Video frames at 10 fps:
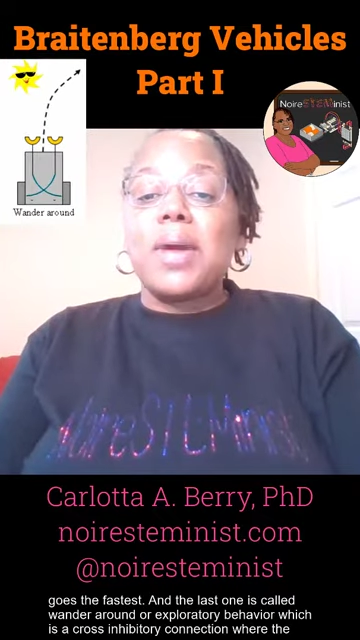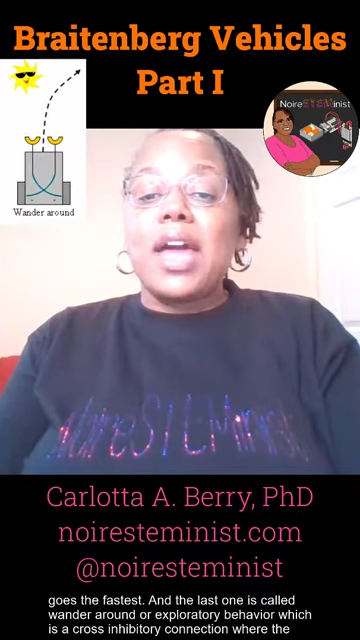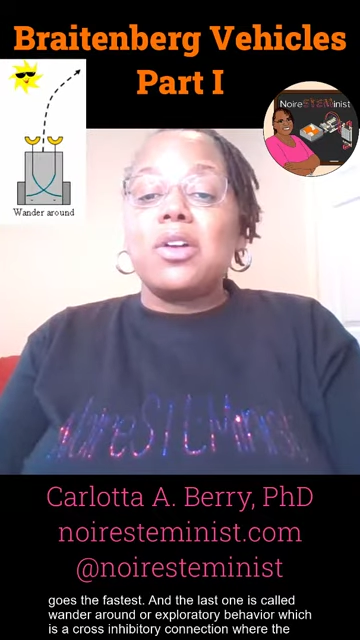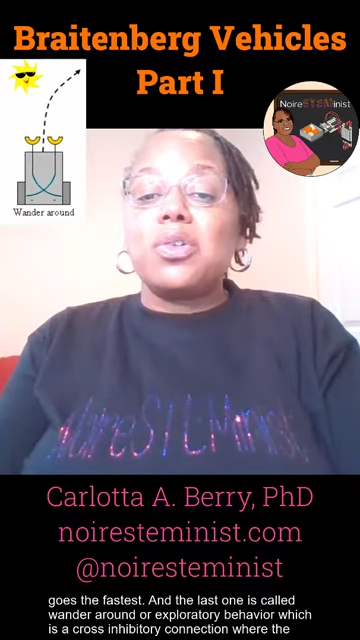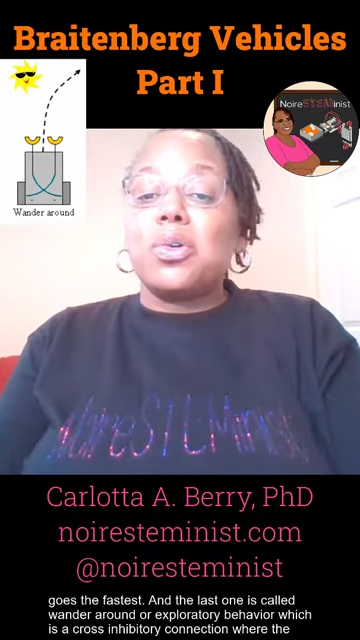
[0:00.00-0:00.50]

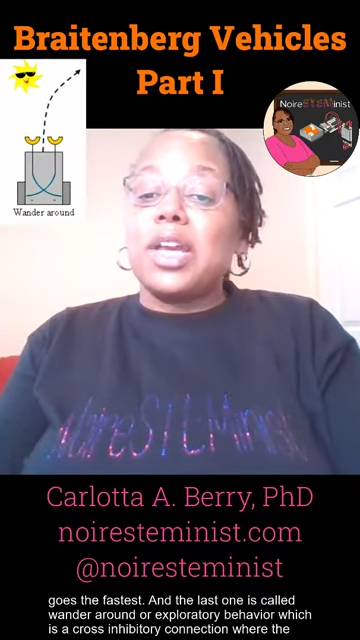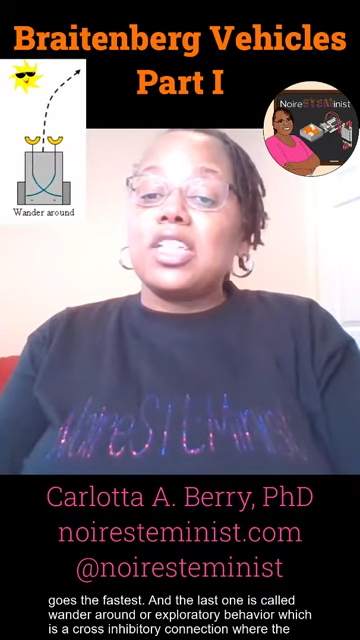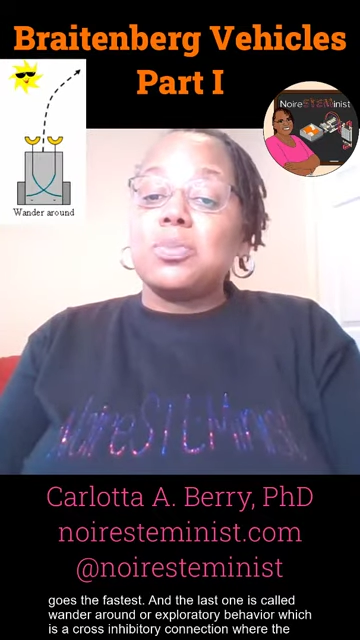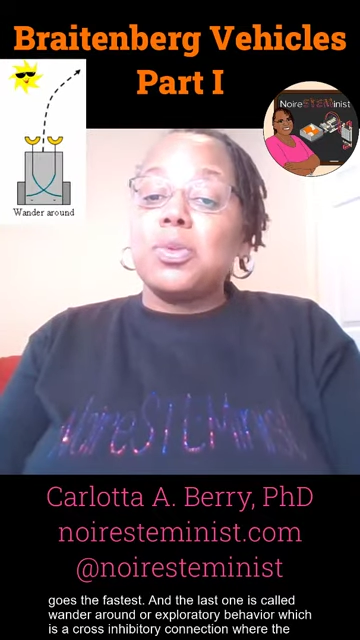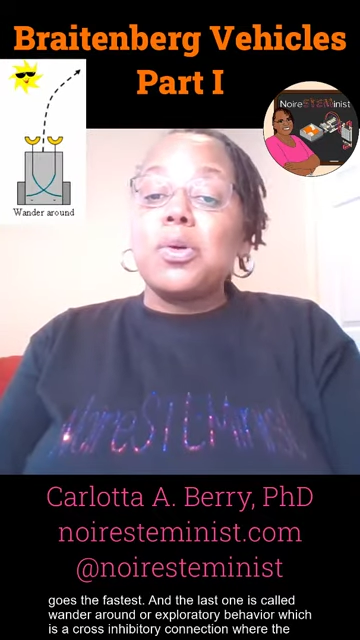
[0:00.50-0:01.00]
around or
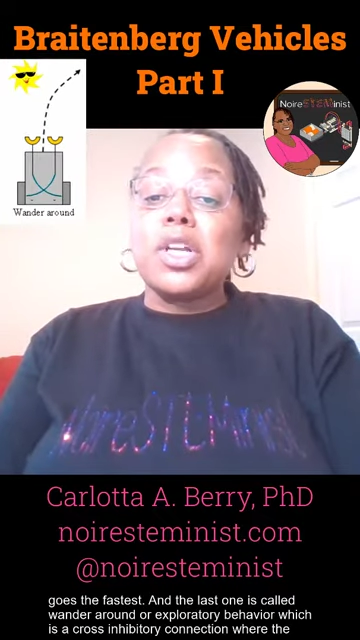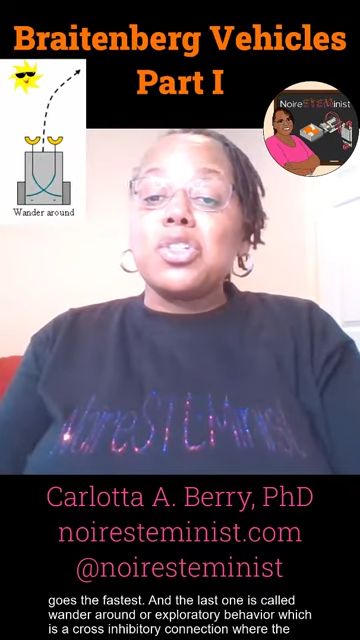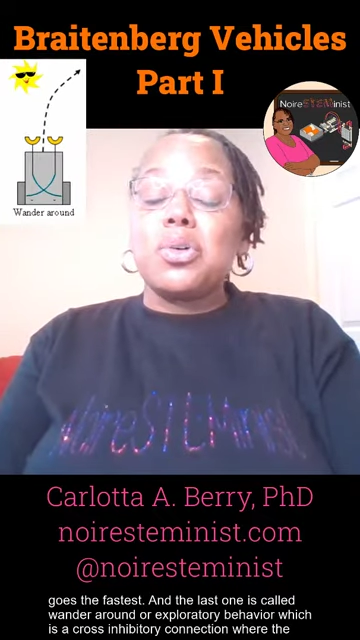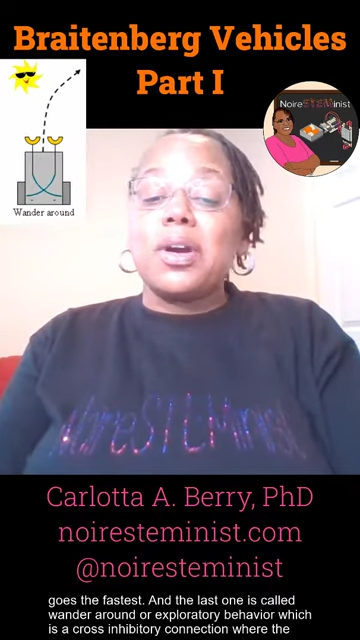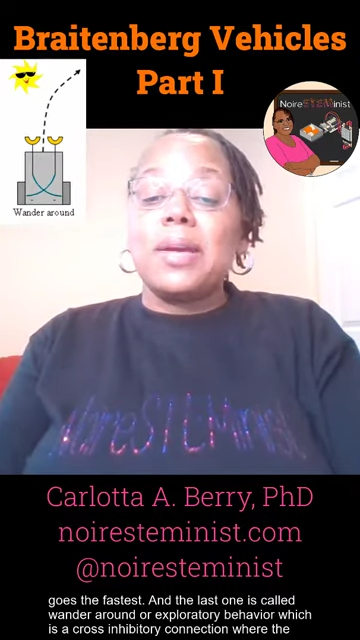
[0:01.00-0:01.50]

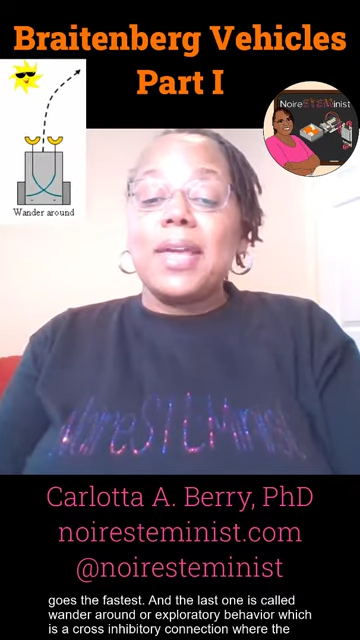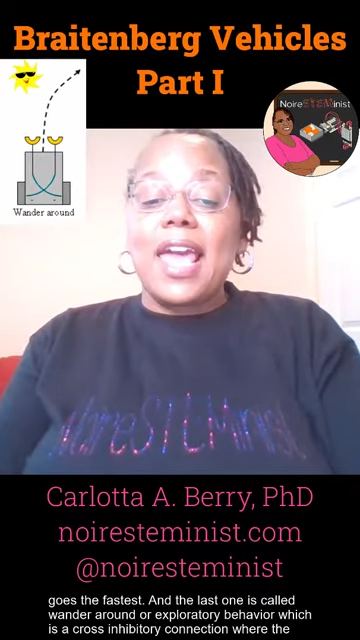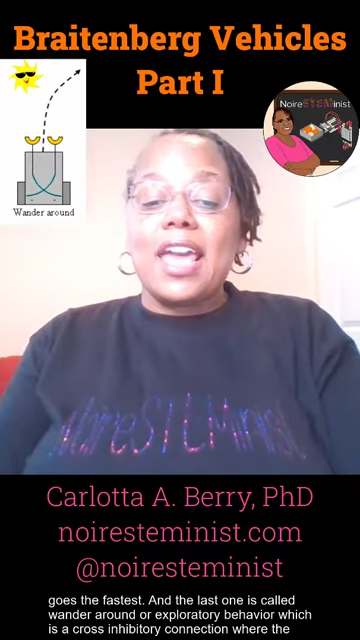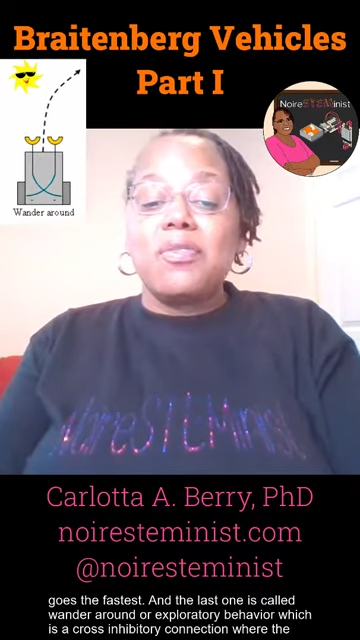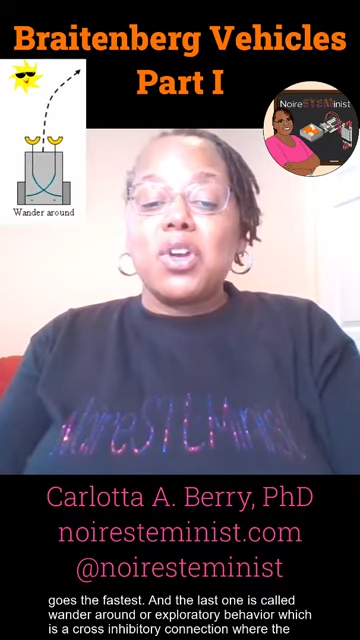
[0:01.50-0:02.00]
exploratory
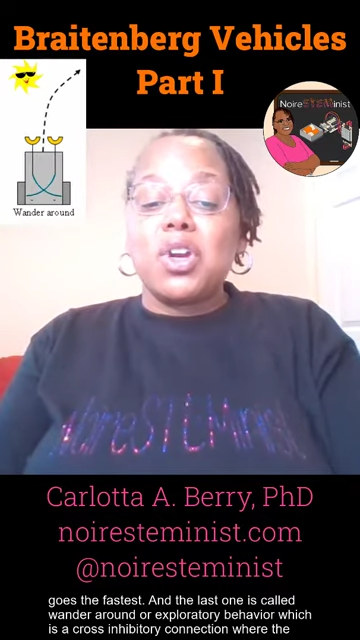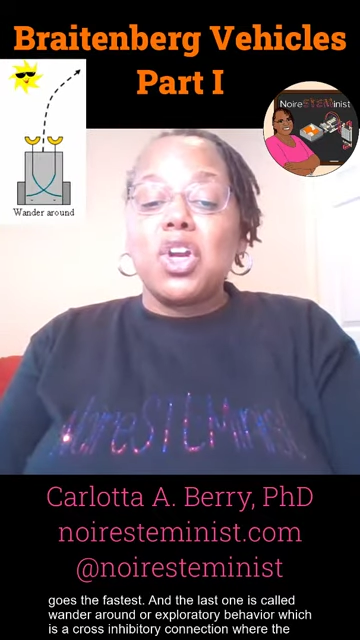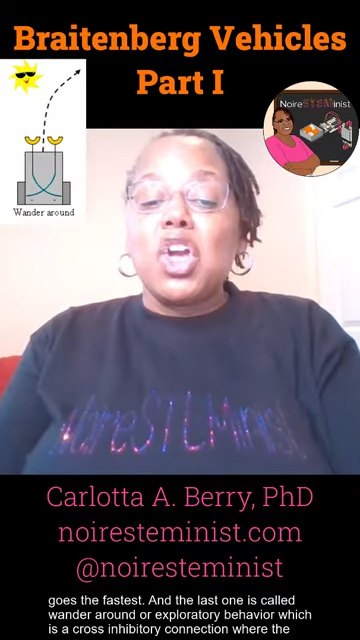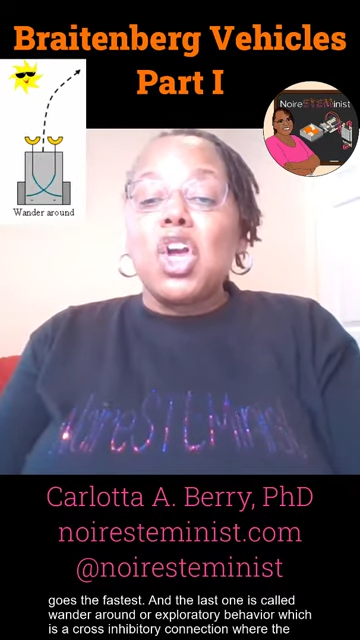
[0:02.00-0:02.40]
behavior,